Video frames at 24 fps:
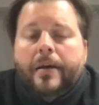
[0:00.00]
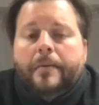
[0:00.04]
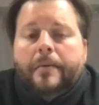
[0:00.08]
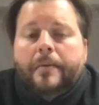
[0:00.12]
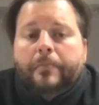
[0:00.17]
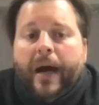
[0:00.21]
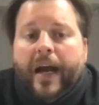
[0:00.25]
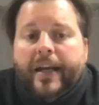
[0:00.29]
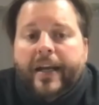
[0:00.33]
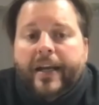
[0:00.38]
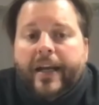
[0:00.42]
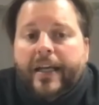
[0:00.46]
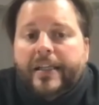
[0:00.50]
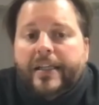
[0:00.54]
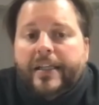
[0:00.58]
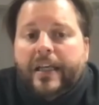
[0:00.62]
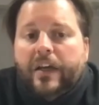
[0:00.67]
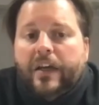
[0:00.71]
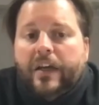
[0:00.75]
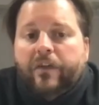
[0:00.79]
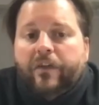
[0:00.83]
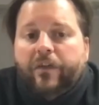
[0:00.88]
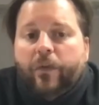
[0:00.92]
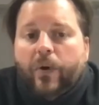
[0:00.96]
by
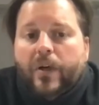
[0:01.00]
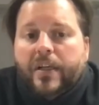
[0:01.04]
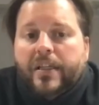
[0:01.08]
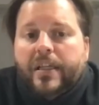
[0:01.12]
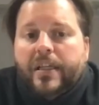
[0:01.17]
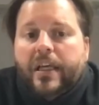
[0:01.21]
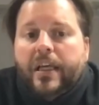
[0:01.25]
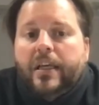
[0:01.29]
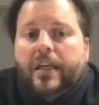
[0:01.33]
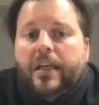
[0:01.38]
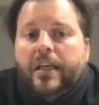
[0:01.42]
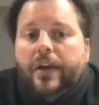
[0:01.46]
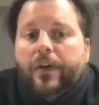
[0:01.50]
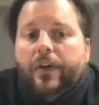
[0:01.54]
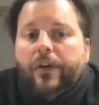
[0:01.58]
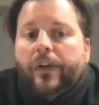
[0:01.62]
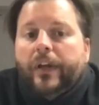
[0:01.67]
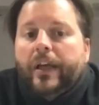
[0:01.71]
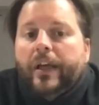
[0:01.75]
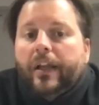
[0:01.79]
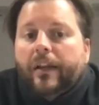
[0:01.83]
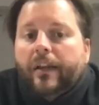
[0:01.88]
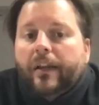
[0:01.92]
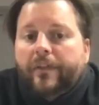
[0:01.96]
1914
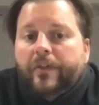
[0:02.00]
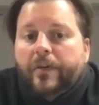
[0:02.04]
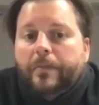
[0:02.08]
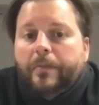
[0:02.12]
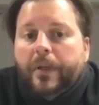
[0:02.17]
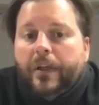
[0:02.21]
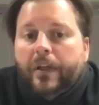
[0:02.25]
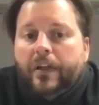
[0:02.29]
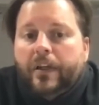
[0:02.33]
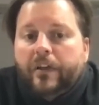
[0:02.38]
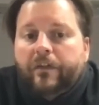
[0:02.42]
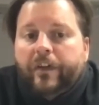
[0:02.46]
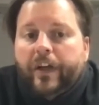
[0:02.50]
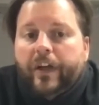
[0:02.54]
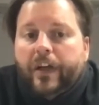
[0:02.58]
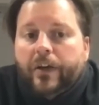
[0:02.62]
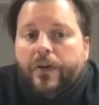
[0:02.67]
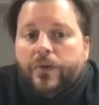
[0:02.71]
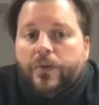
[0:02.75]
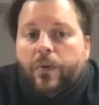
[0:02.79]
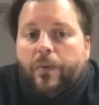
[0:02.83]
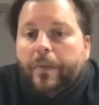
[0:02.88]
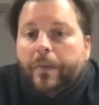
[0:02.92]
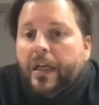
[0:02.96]
nearly 11 million
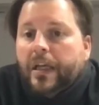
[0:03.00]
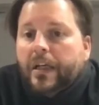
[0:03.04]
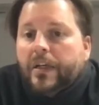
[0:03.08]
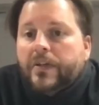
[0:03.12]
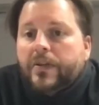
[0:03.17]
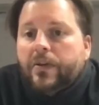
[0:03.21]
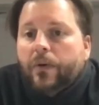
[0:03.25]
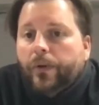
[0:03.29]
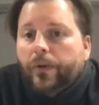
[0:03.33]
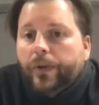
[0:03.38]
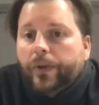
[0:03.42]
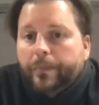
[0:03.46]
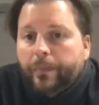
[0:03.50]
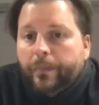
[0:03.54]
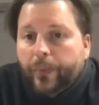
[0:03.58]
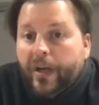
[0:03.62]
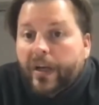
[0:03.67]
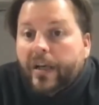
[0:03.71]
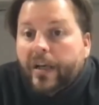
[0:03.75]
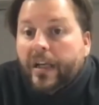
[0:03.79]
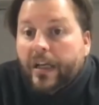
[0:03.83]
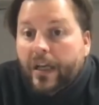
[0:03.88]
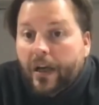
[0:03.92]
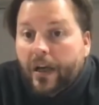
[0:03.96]
figures were being sold in
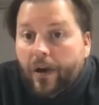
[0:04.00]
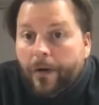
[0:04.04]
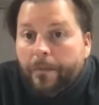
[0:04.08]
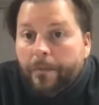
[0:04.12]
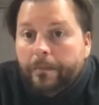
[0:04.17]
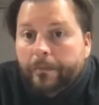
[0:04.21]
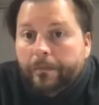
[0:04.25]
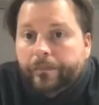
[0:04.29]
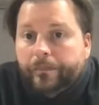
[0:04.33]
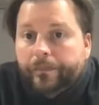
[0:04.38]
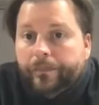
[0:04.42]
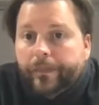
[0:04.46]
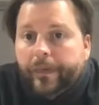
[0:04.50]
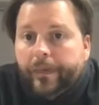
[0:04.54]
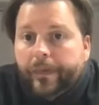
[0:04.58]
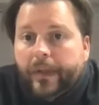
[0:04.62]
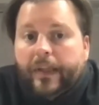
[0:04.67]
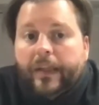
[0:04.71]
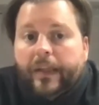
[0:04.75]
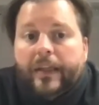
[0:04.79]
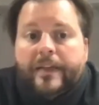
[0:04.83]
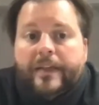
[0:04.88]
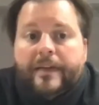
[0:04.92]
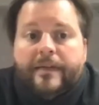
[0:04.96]
britain a year
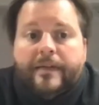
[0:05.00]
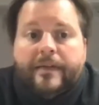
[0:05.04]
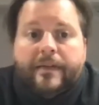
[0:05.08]
and that's